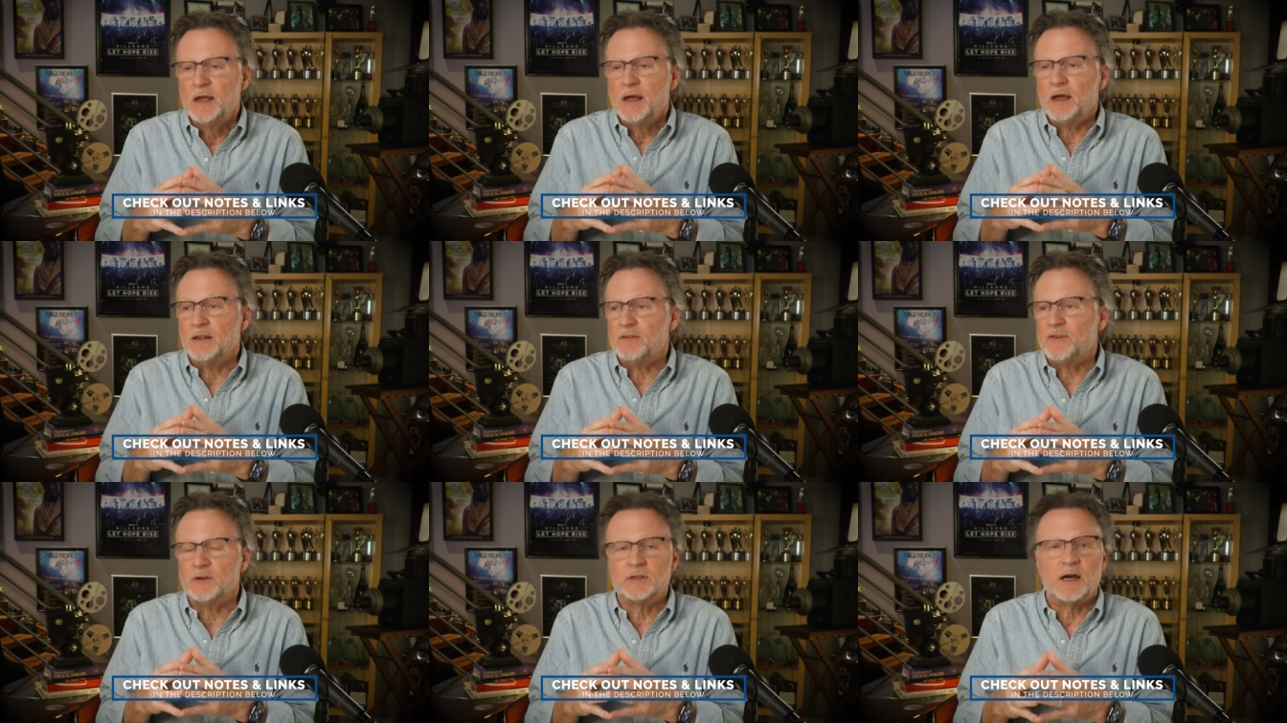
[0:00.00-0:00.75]
Uh, they
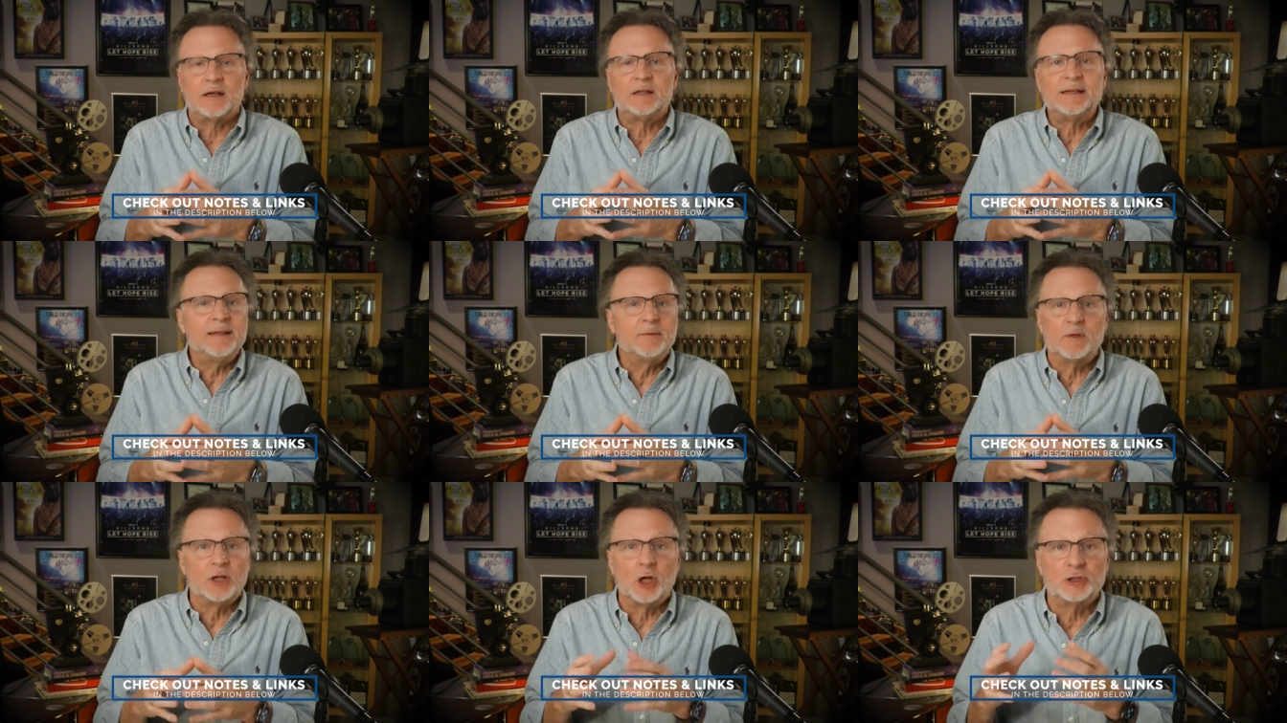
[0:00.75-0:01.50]
felt God leading
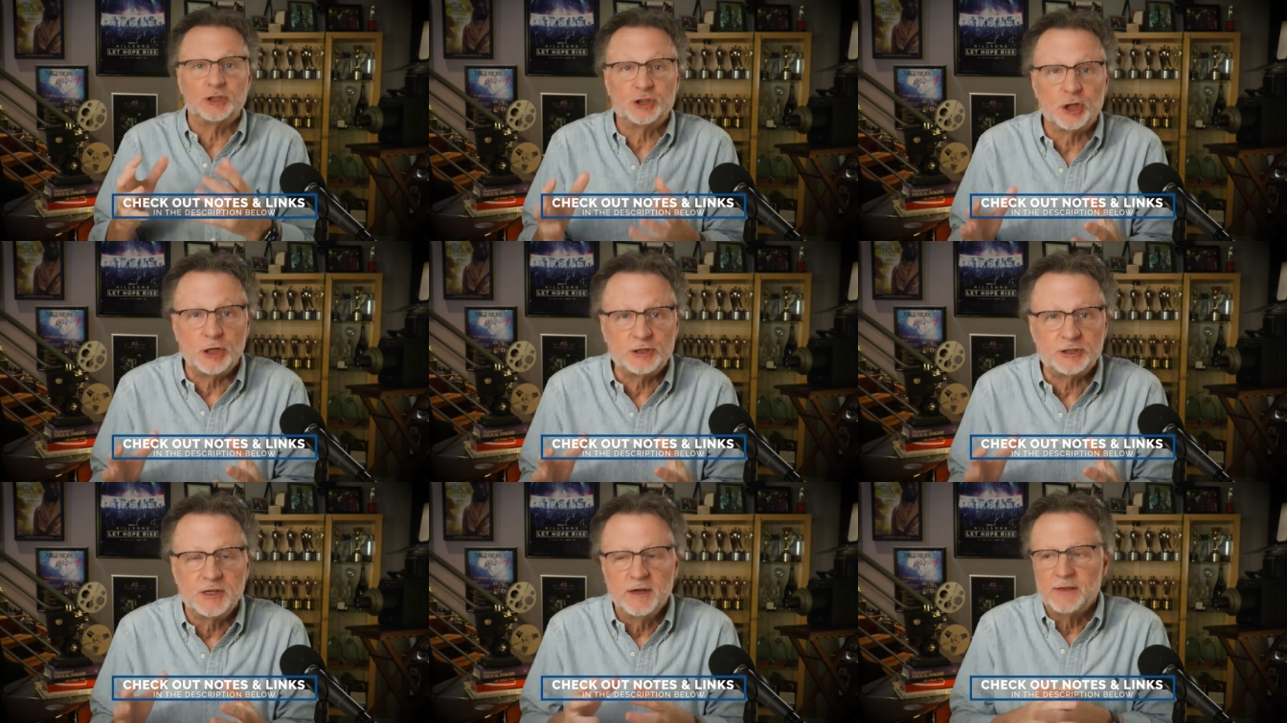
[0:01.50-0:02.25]
them to launch a
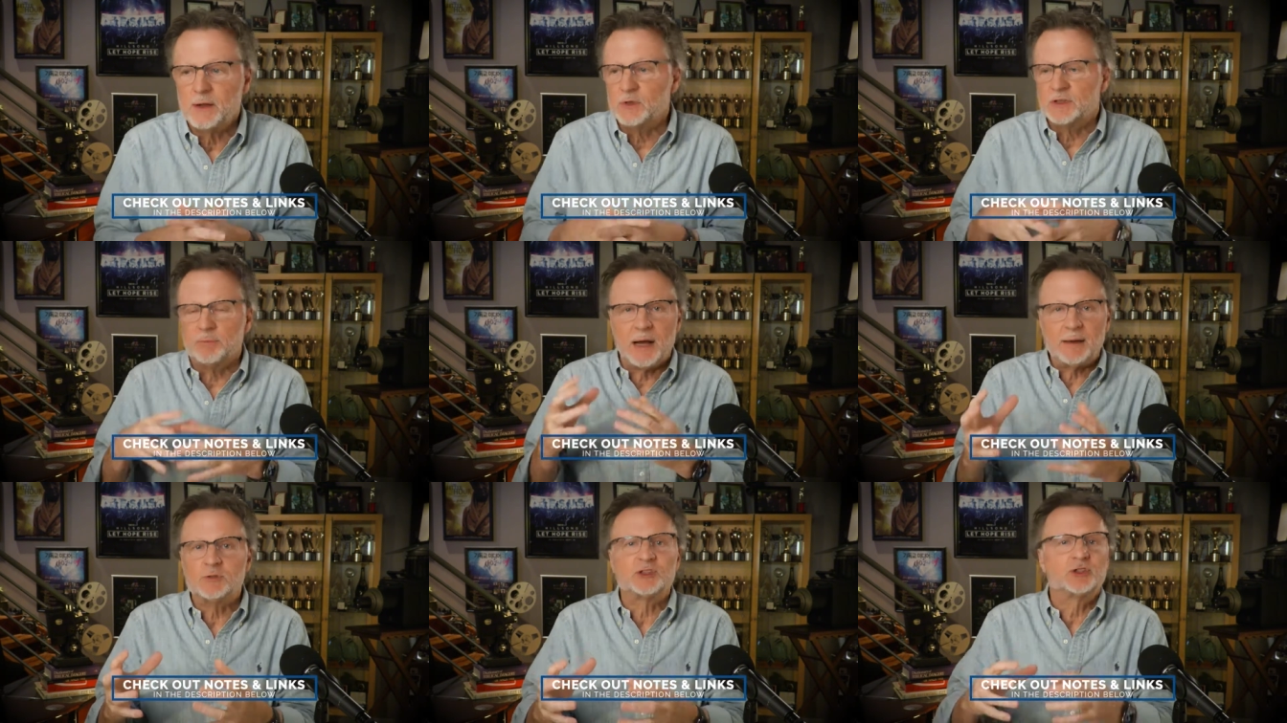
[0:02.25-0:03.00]
church. They went to
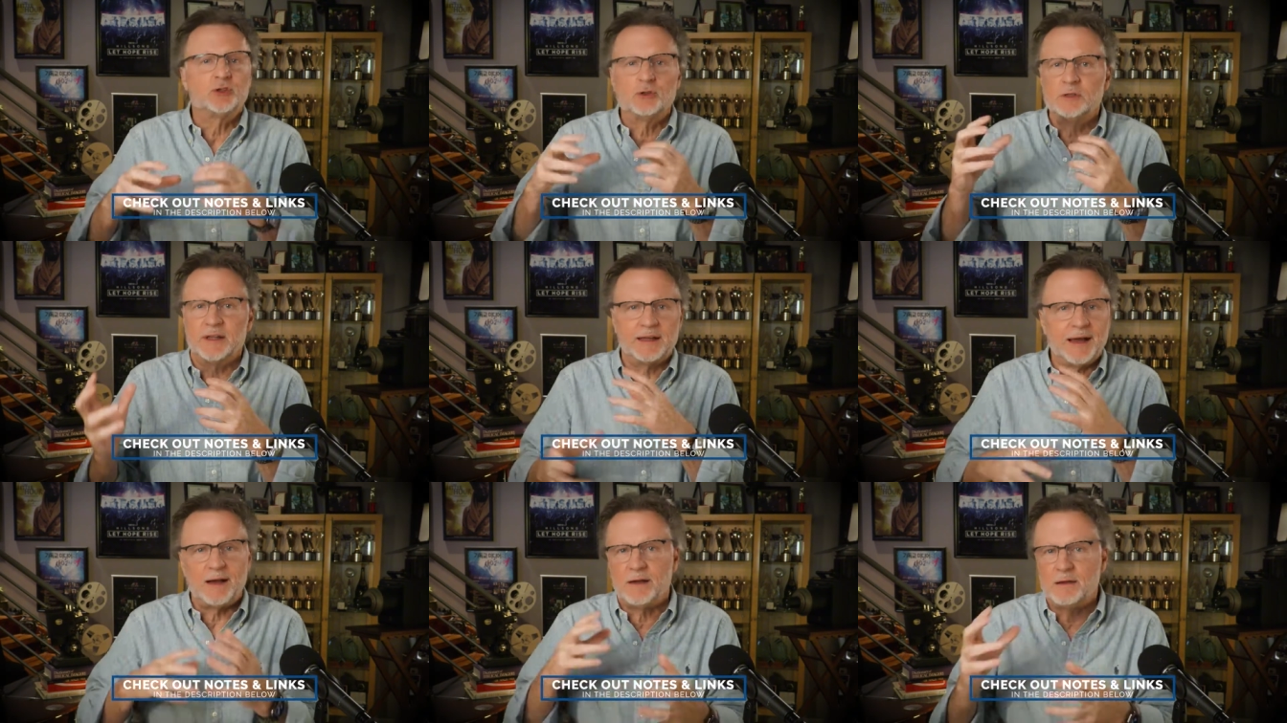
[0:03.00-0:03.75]
Bible school and they
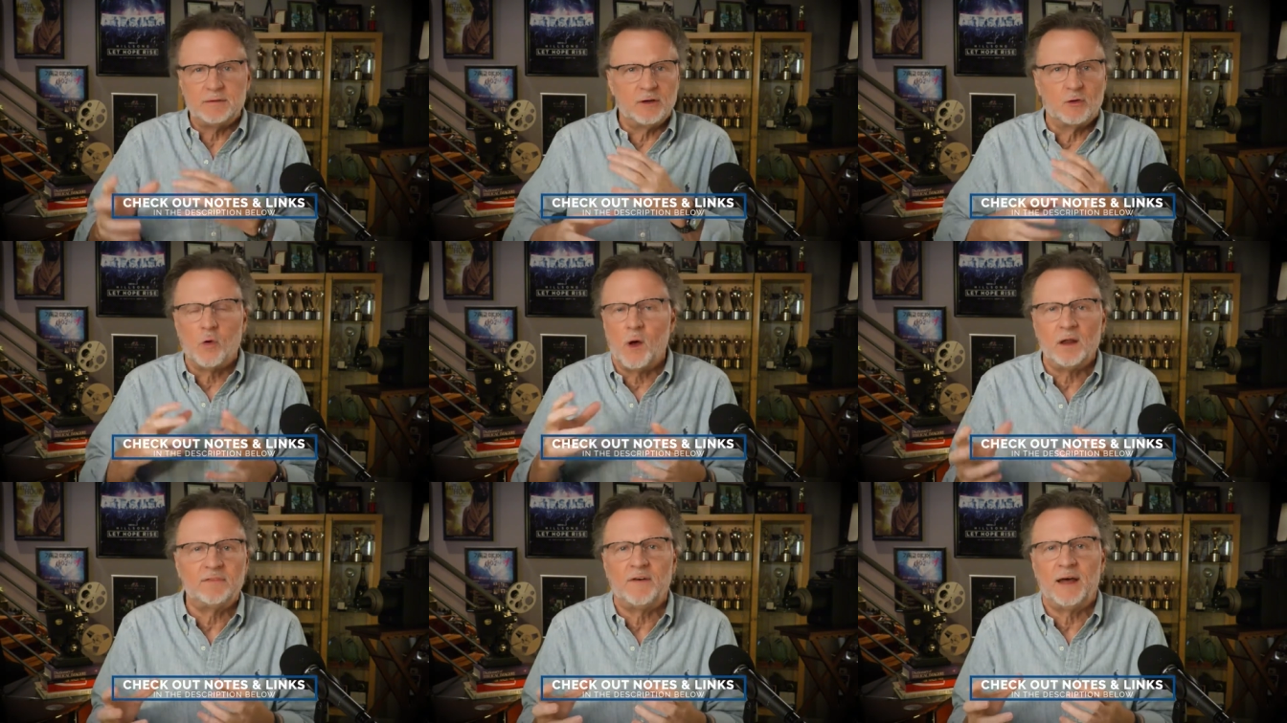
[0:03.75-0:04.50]
got, you know,
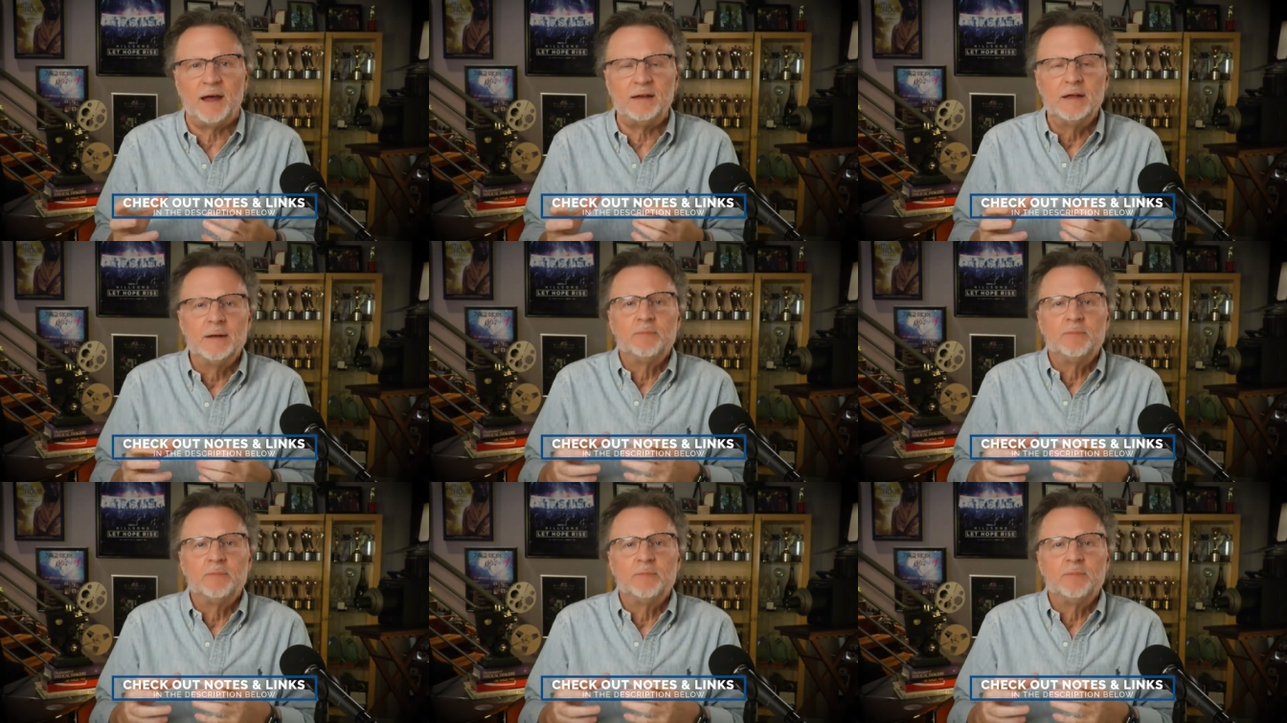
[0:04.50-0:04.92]
qualified.